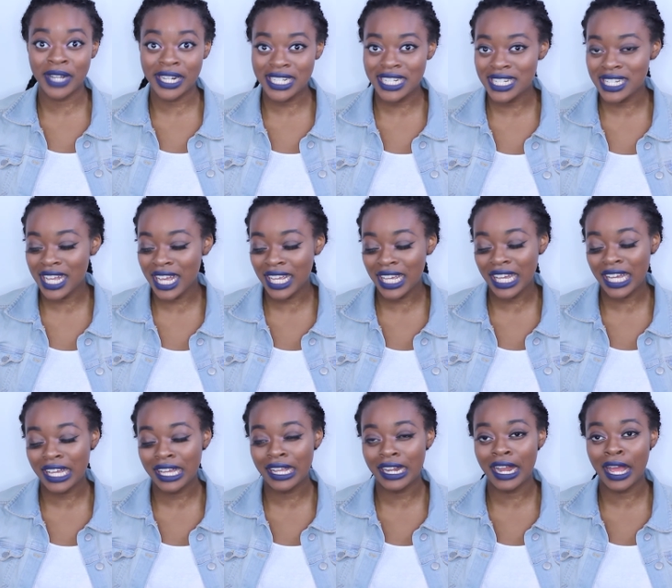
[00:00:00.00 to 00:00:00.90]
much as I
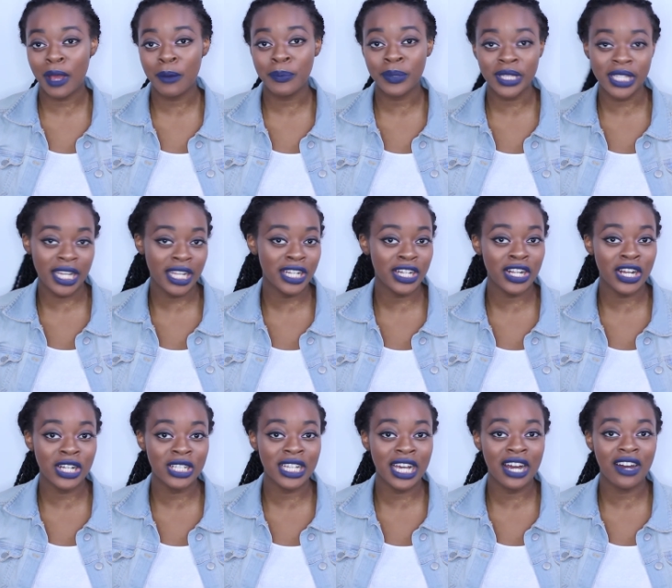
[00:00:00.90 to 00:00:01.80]
can. I plan it
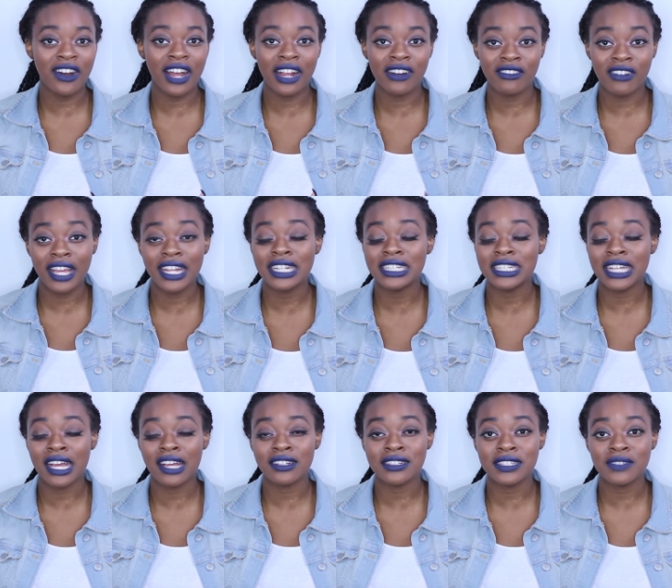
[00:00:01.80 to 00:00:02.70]
all out. I write it
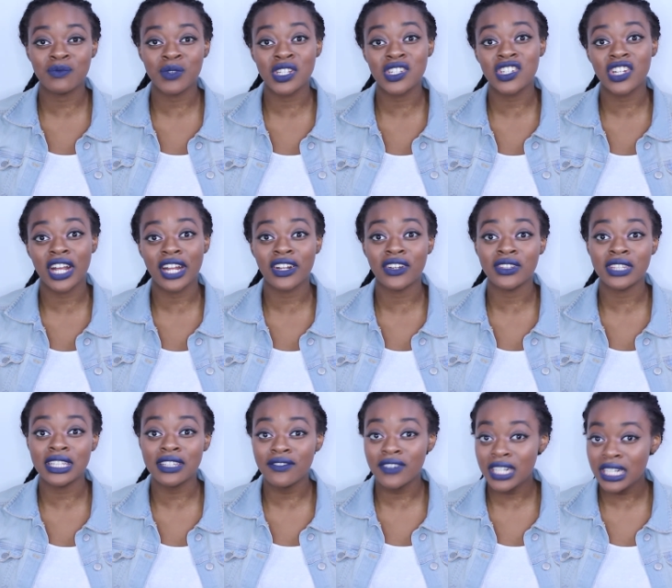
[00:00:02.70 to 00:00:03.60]
down to make sure I
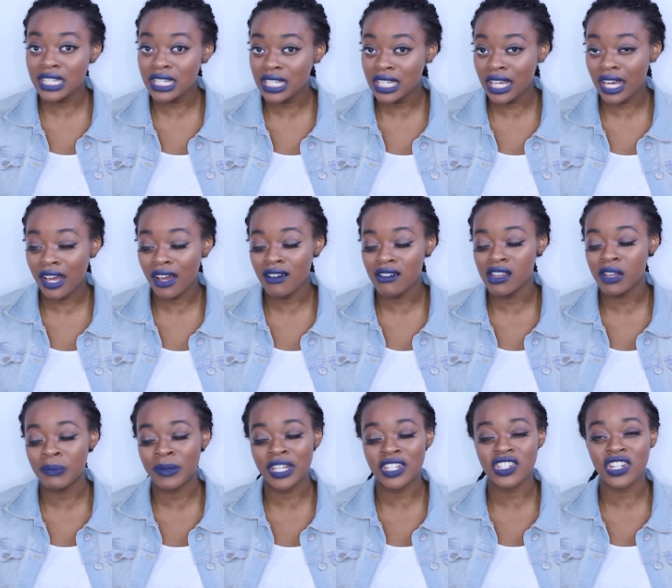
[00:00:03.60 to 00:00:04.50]
don't leave anything out,
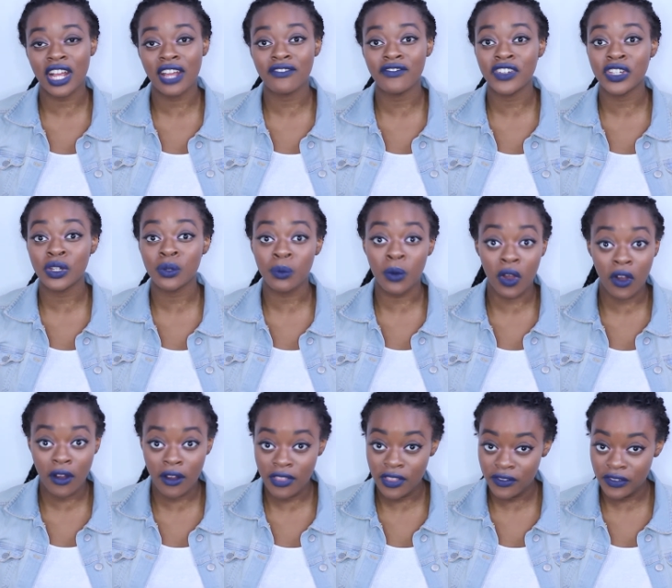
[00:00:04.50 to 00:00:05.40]
and make sure I film
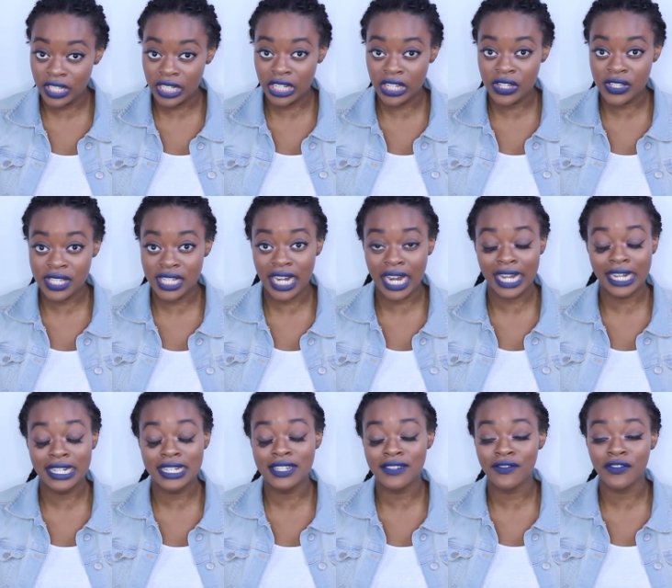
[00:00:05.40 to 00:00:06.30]
all the videos that
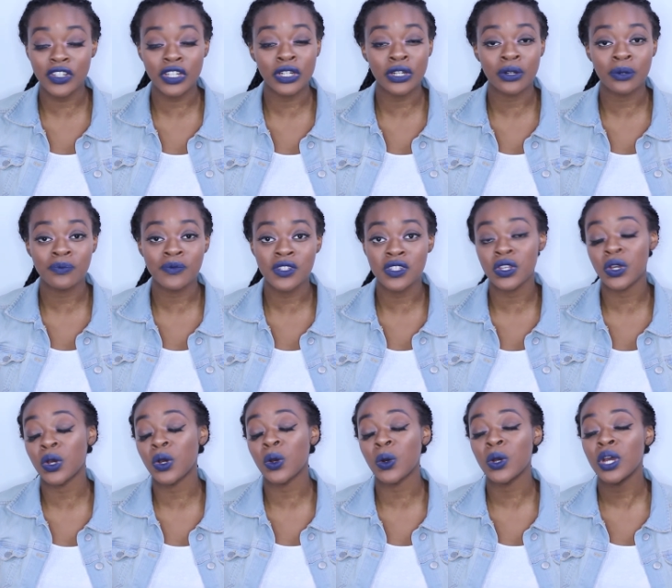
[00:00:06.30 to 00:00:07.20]
I need to film.
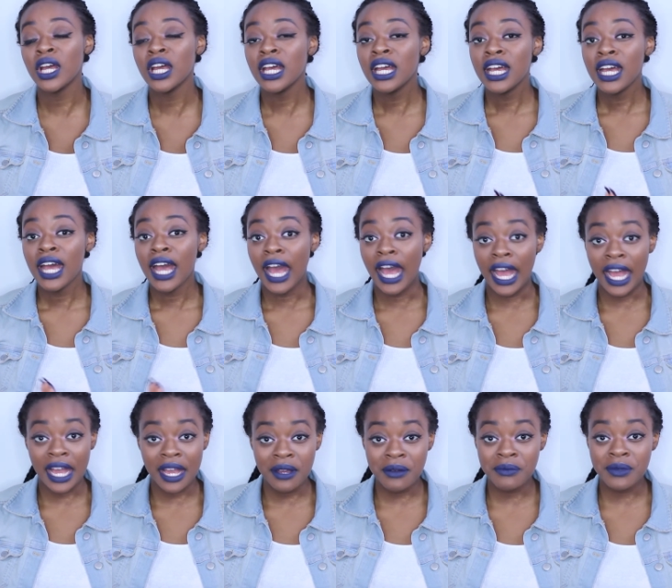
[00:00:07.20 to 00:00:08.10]
So
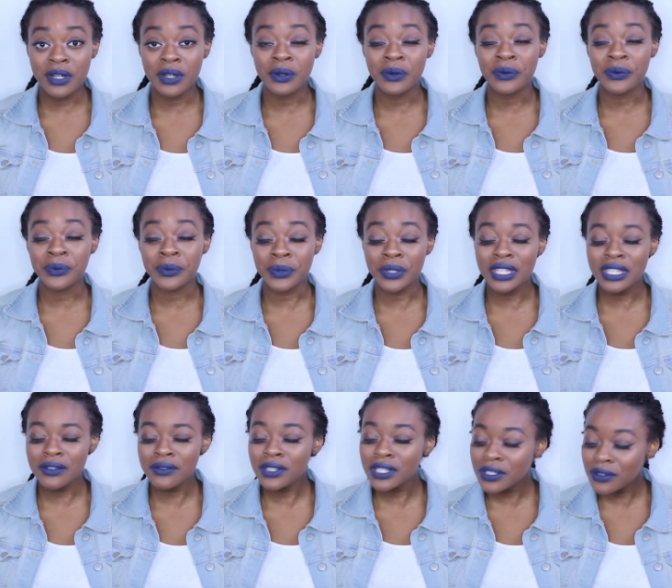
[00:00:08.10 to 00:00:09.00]
I'm
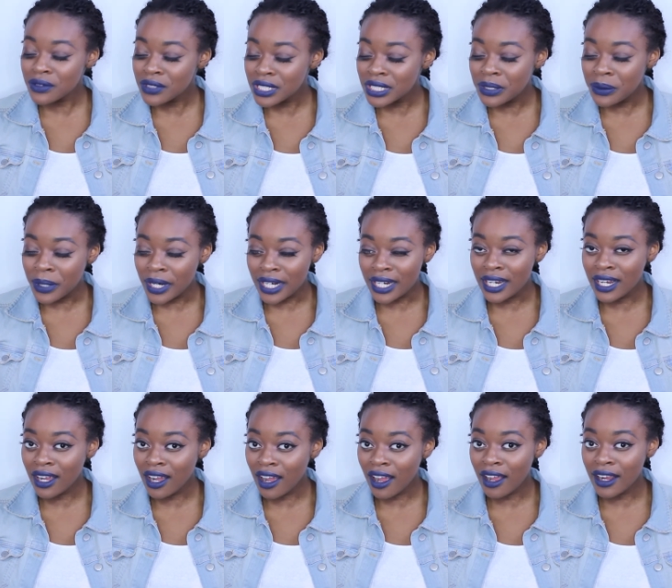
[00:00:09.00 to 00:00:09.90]
really, really, really working
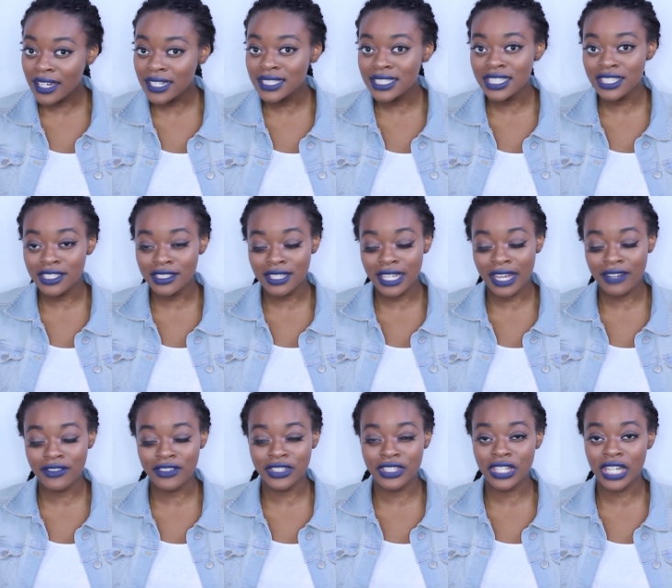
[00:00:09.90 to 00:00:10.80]
hard to do
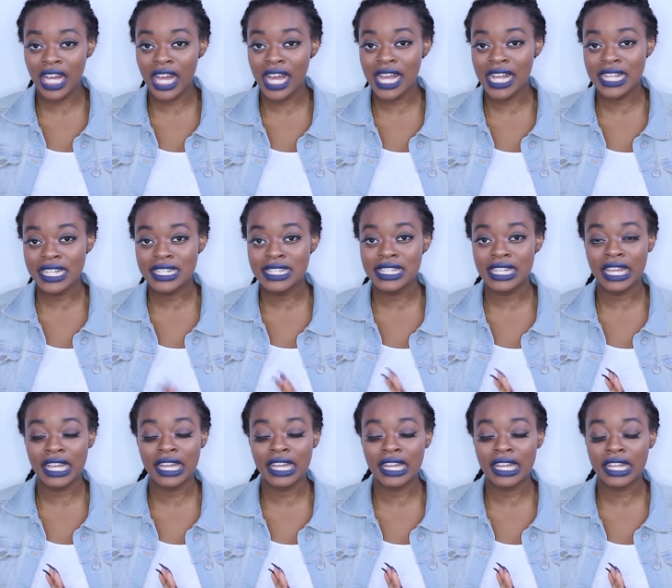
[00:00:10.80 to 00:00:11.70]
that for you guys,
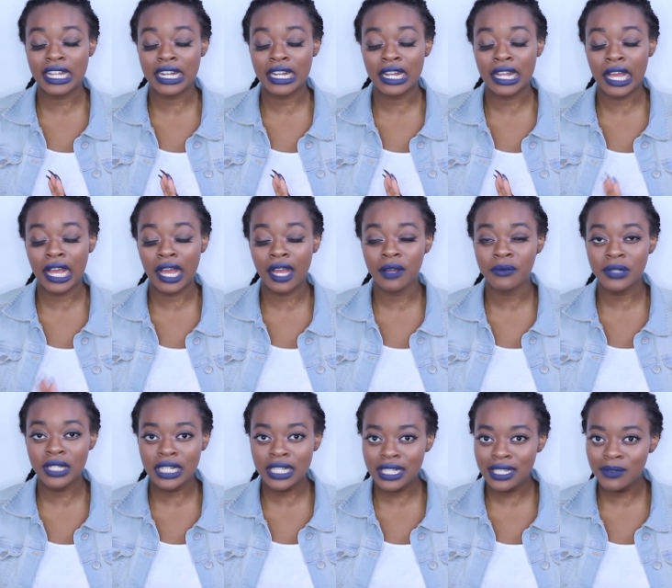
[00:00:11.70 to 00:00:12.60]
and I'm
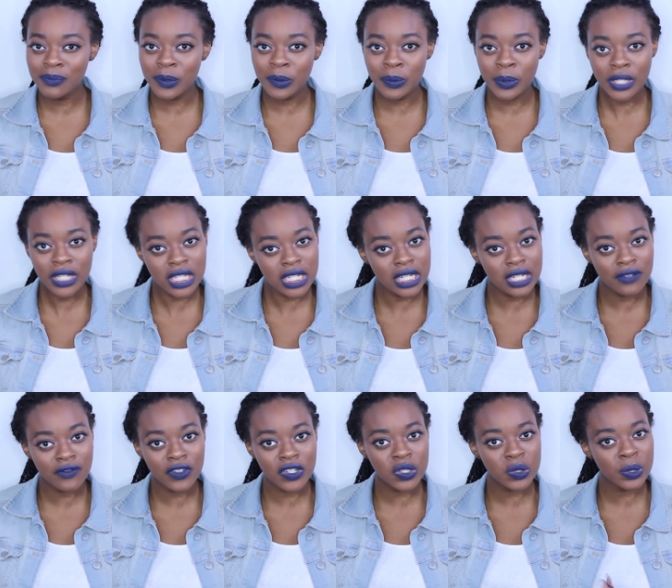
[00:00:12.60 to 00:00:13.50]
going to keep it pushing
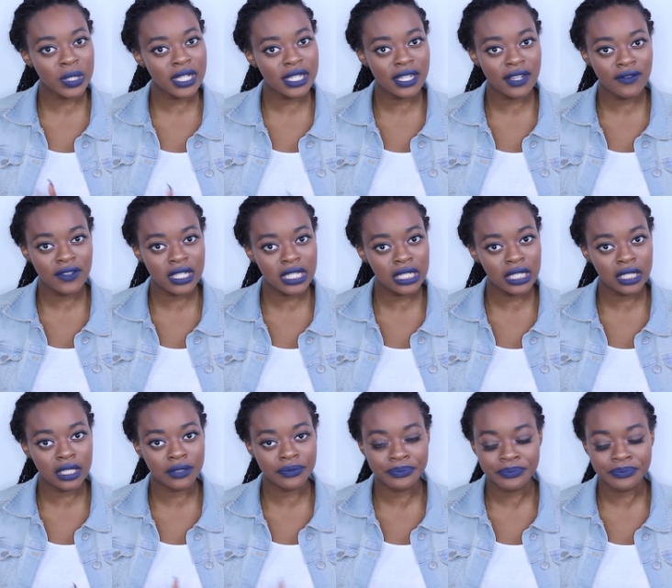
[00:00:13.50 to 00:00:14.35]
for 2017.